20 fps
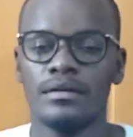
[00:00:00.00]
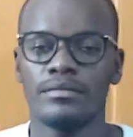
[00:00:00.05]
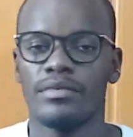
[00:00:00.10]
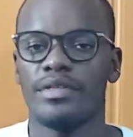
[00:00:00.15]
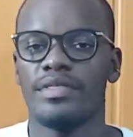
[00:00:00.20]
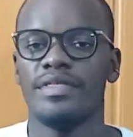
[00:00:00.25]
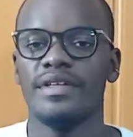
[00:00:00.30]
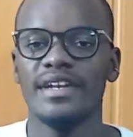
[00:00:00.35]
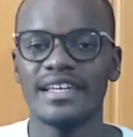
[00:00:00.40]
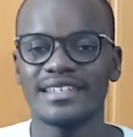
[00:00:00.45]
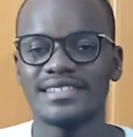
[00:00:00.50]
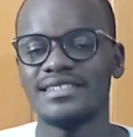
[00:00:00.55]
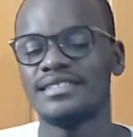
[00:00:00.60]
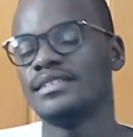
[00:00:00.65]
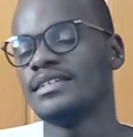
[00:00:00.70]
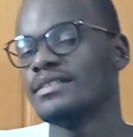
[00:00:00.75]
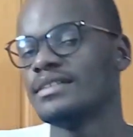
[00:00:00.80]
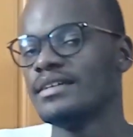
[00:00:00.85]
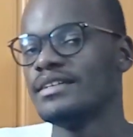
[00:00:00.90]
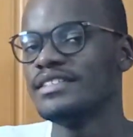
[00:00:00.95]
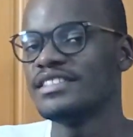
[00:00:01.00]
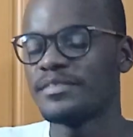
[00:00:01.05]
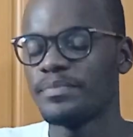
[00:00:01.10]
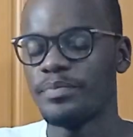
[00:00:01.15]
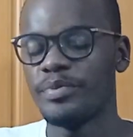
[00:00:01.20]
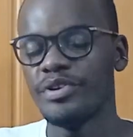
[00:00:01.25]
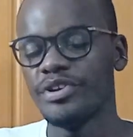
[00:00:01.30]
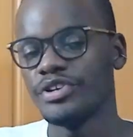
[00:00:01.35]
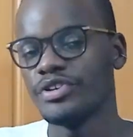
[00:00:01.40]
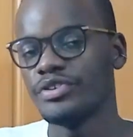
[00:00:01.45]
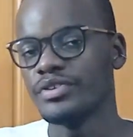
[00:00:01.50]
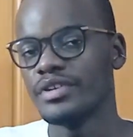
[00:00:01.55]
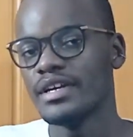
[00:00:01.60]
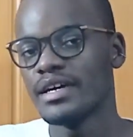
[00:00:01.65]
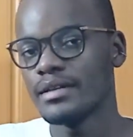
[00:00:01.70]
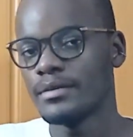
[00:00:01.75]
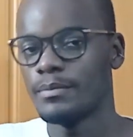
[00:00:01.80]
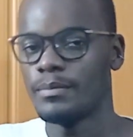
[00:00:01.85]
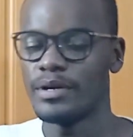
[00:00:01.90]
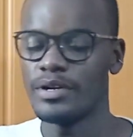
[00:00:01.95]
The next thing that it's pretty good
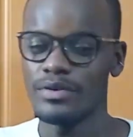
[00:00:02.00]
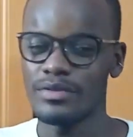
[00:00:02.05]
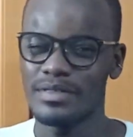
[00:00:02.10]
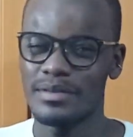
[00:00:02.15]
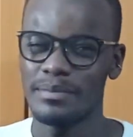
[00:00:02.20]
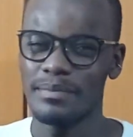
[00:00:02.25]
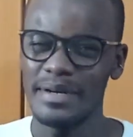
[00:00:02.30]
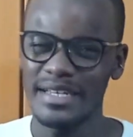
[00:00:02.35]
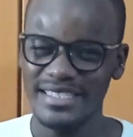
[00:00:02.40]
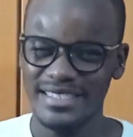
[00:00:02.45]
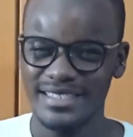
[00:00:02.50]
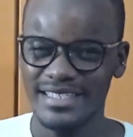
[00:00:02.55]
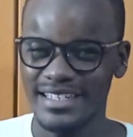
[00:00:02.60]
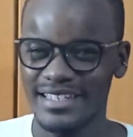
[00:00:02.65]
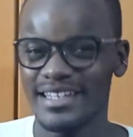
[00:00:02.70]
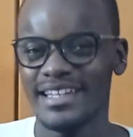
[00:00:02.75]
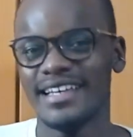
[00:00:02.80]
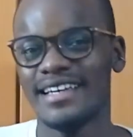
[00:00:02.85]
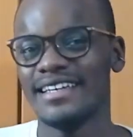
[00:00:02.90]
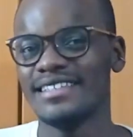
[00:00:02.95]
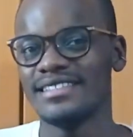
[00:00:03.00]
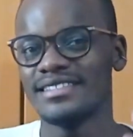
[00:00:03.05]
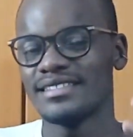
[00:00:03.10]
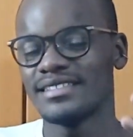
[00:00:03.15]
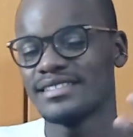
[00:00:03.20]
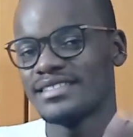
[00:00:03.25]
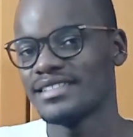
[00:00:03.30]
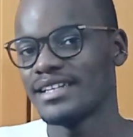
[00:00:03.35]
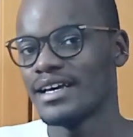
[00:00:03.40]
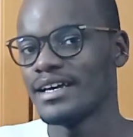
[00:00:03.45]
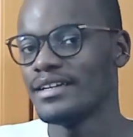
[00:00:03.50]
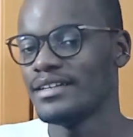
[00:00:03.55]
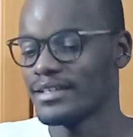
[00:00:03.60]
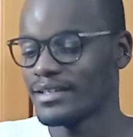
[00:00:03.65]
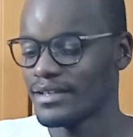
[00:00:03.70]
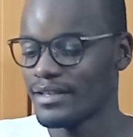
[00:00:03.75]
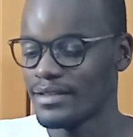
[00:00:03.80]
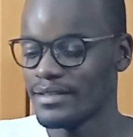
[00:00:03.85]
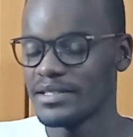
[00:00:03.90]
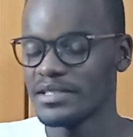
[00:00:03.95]
at but not the best at is sliding.
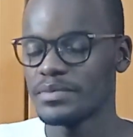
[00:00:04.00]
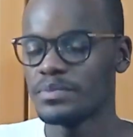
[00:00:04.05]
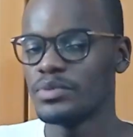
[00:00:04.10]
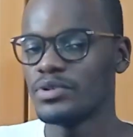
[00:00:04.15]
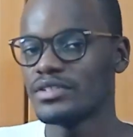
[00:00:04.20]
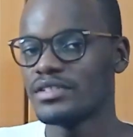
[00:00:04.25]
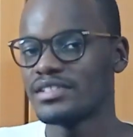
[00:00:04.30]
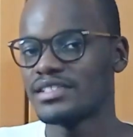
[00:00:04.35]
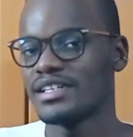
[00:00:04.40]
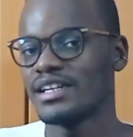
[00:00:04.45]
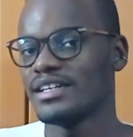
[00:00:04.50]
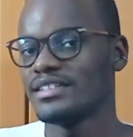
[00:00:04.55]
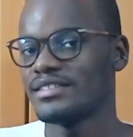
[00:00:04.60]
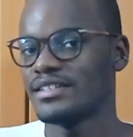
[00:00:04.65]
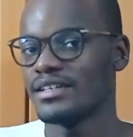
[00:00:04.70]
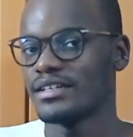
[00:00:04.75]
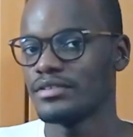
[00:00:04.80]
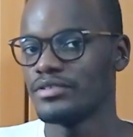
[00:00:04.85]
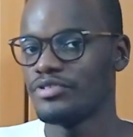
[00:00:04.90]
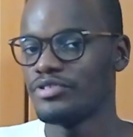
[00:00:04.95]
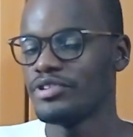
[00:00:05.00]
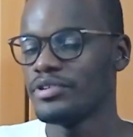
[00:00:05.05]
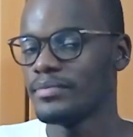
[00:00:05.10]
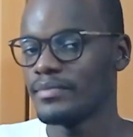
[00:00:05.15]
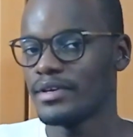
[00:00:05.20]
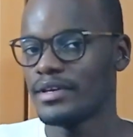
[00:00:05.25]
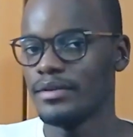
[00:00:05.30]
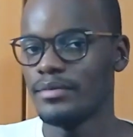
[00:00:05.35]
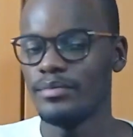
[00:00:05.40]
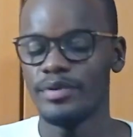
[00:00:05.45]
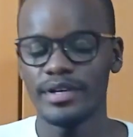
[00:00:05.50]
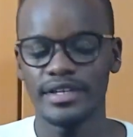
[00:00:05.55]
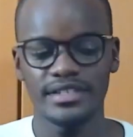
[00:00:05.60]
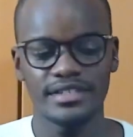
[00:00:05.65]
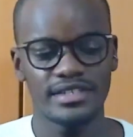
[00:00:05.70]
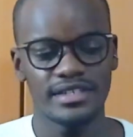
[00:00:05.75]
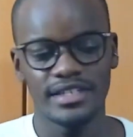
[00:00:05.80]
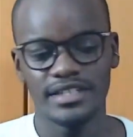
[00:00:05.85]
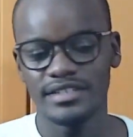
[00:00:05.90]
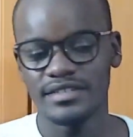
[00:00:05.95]
This board slides like a dream. It breaks
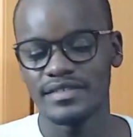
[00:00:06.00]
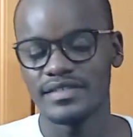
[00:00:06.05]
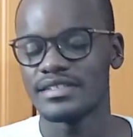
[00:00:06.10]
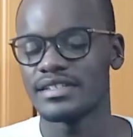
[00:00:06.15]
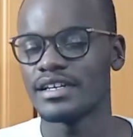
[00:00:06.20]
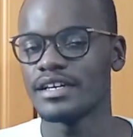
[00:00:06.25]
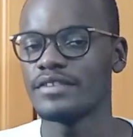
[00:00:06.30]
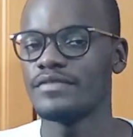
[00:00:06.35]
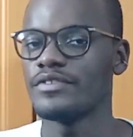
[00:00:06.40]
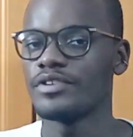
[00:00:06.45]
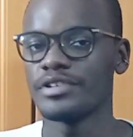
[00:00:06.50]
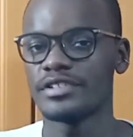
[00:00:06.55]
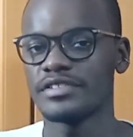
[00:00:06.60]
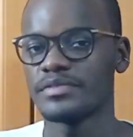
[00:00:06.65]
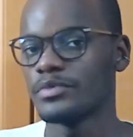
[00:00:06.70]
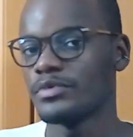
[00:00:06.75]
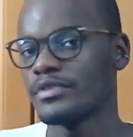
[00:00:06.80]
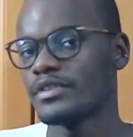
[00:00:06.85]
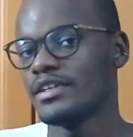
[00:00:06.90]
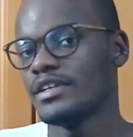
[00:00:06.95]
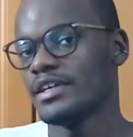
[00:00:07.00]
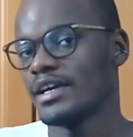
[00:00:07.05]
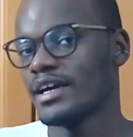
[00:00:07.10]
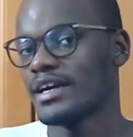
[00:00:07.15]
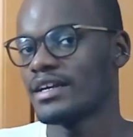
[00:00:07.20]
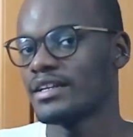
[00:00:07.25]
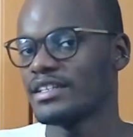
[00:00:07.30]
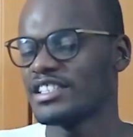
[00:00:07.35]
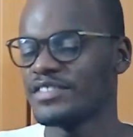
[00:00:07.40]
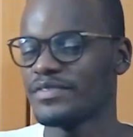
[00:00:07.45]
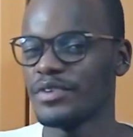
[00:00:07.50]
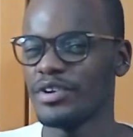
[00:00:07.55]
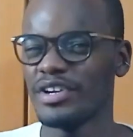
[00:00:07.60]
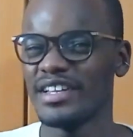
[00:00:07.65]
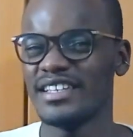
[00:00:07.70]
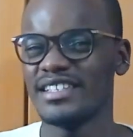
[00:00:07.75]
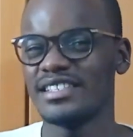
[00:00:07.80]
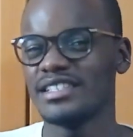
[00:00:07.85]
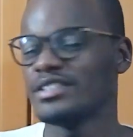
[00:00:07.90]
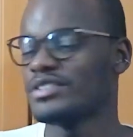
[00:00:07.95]
into the slide very smoothly and is very
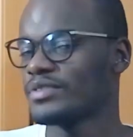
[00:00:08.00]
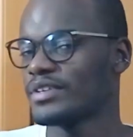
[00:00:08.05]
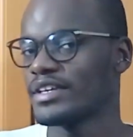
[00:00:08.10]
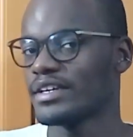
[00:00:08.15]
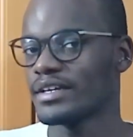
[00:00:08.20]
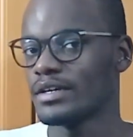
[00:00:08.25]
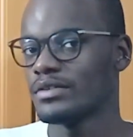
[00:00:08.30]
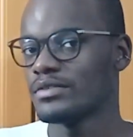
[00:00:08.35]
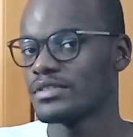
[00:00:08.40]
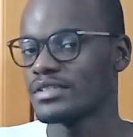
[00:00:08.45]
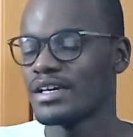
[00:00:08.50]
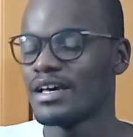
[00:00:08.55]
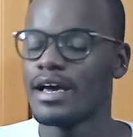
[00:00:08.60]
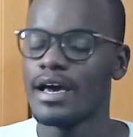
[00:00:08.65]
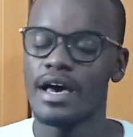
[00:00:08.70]
easy to kick out.